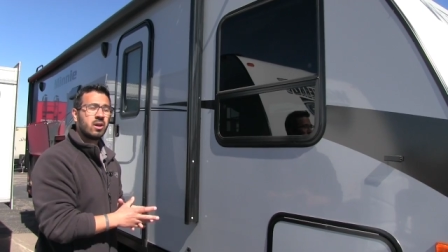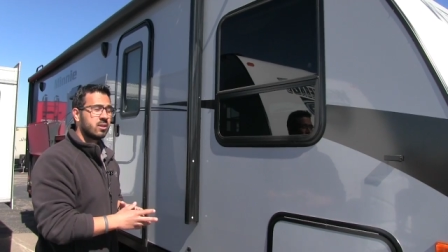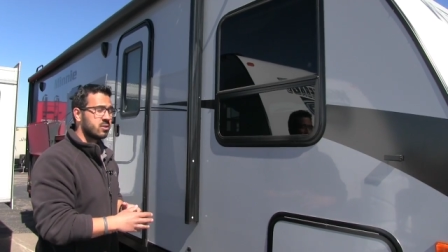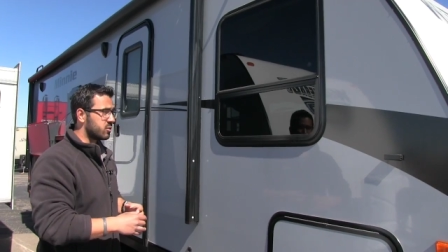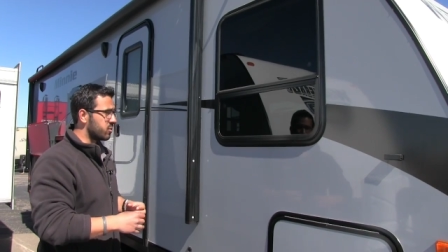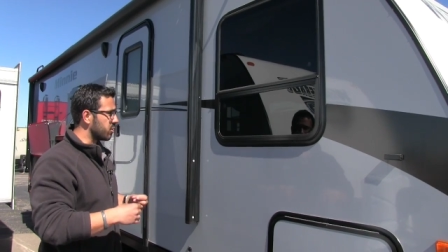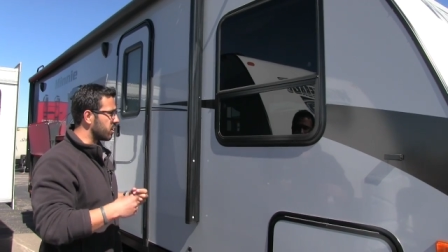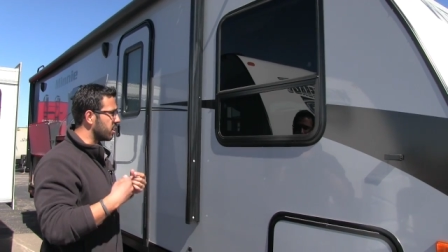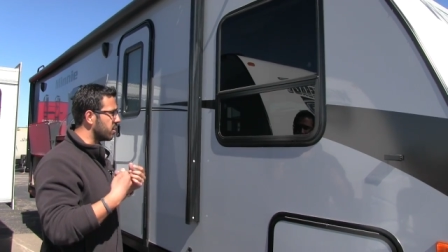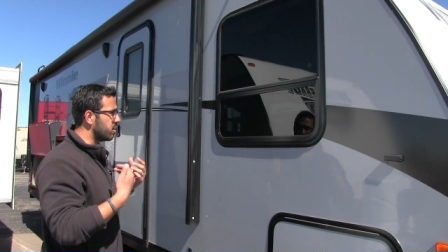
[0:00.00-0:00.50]

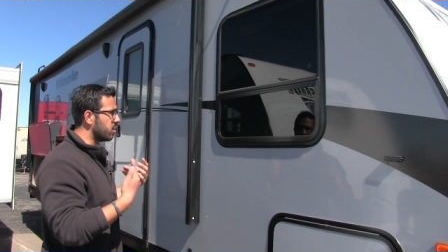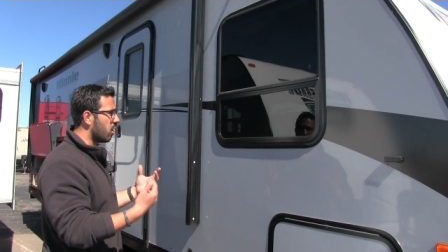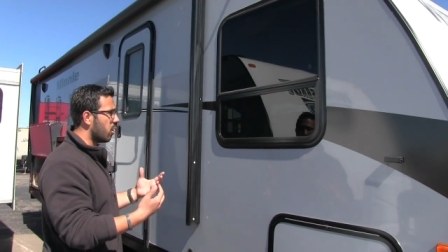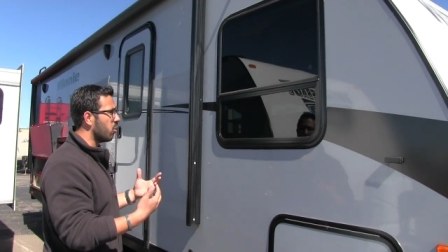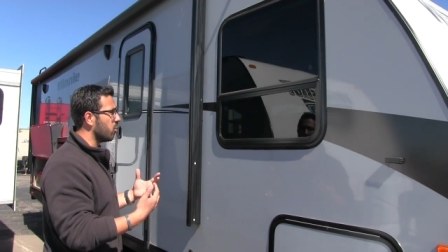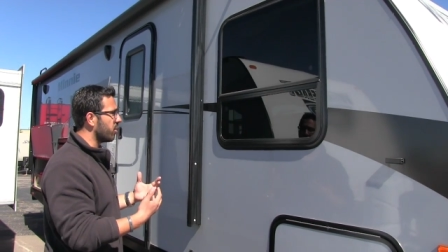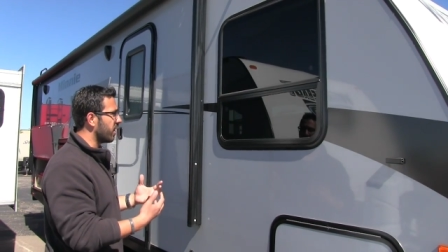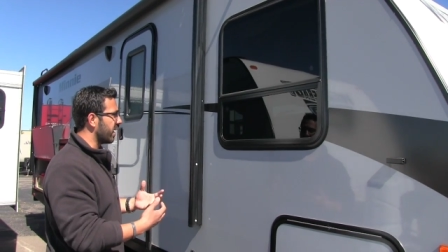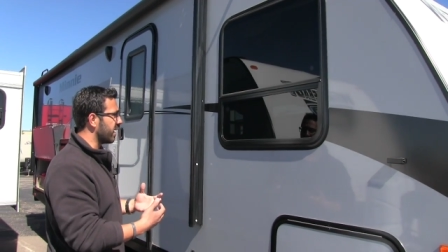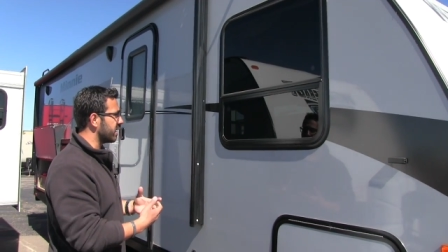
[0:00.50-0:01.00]
so you
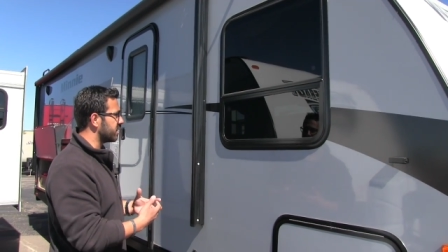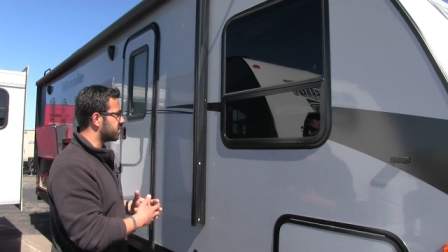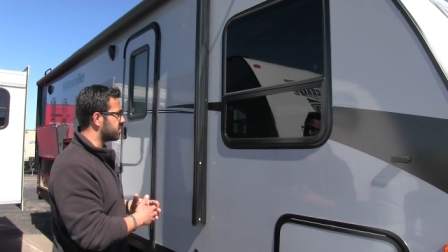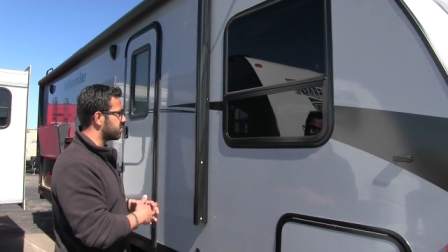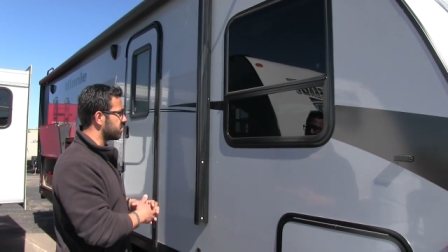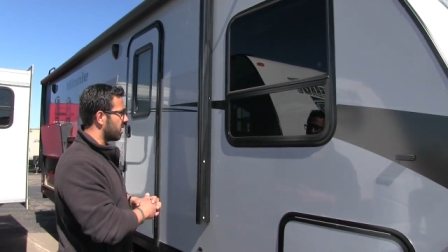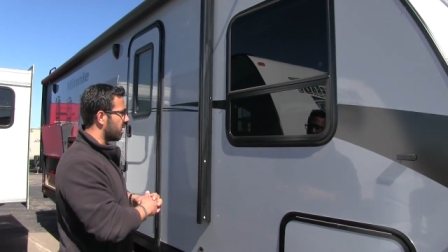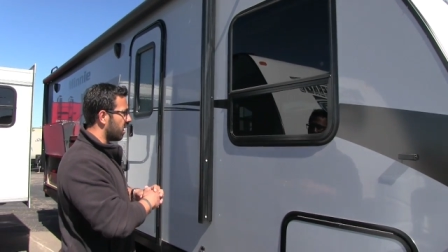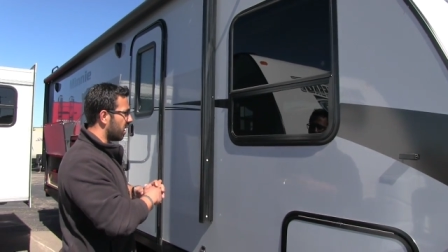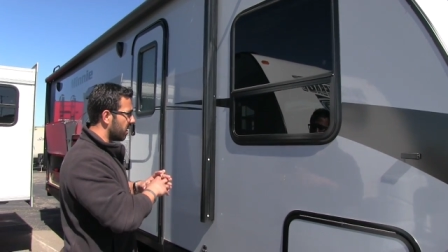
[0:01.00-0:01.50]
know that
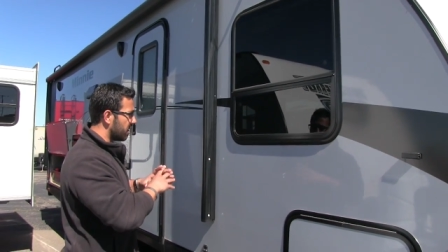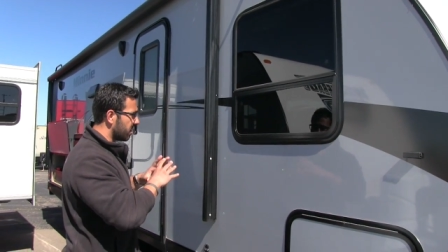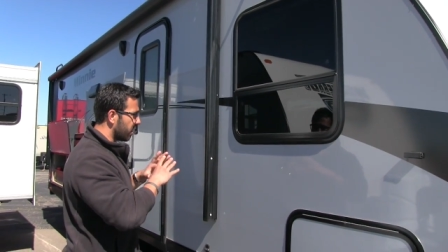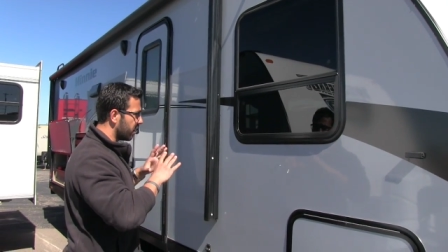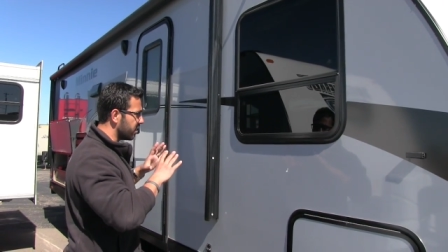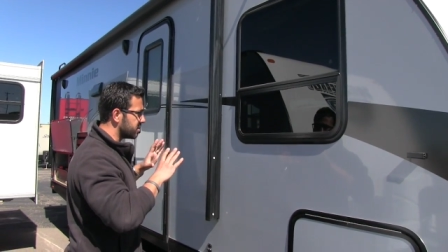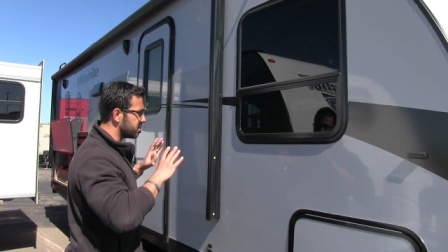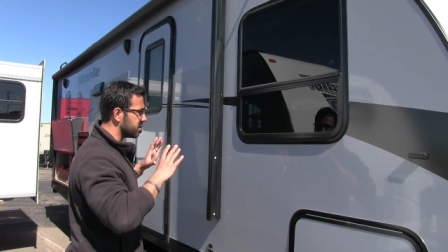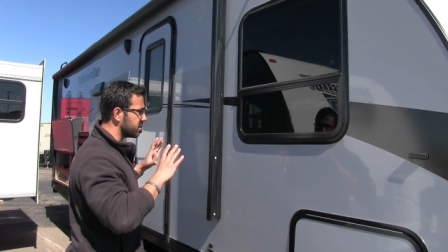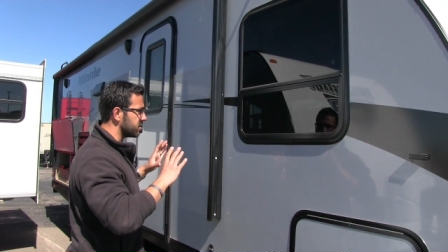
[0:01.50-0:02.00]
it's uh,
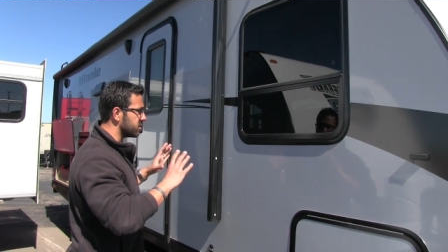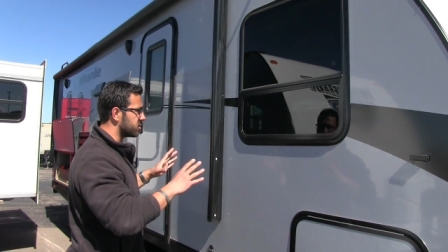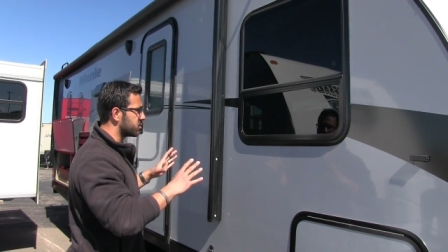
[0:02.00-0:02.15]
nice and